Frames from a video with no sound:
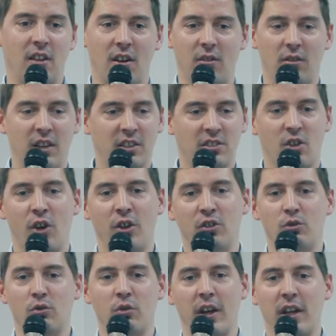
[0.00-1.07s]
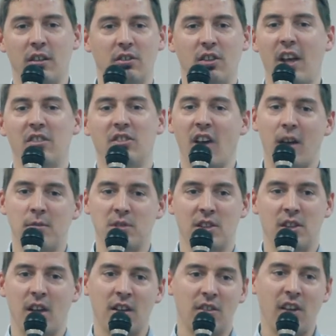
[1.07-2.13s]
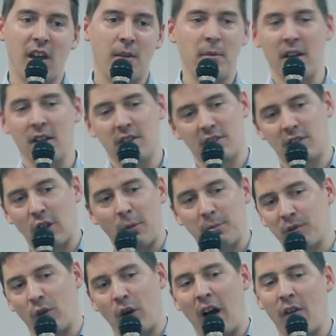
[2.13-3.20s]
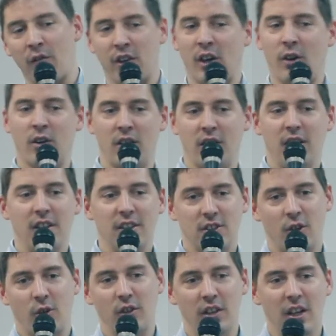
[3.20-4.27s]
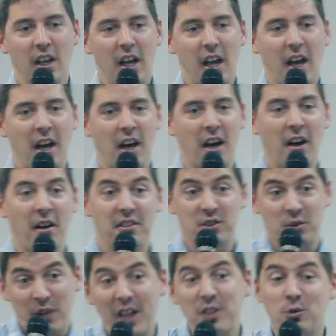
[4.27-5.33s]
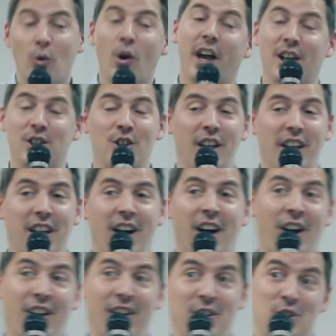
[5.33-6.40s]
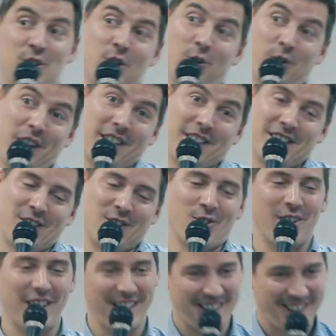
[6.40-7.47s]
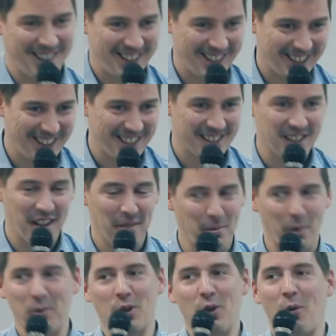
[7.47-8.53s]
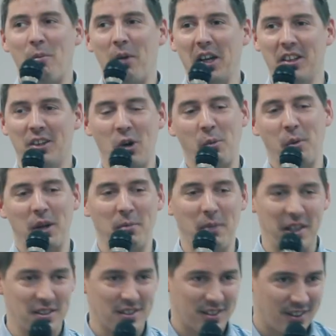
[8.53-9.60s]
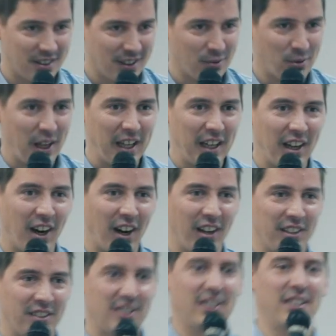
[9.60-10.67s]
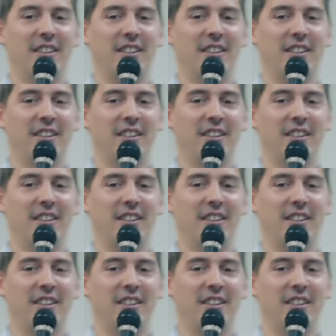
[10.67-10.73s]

you know it's going to rain 10 times a day, 10 minutes stops for half an hour. So that's why actually Ireland is so nice and green. Yes, but we don't mind. Nobody minds the rain in Ireland.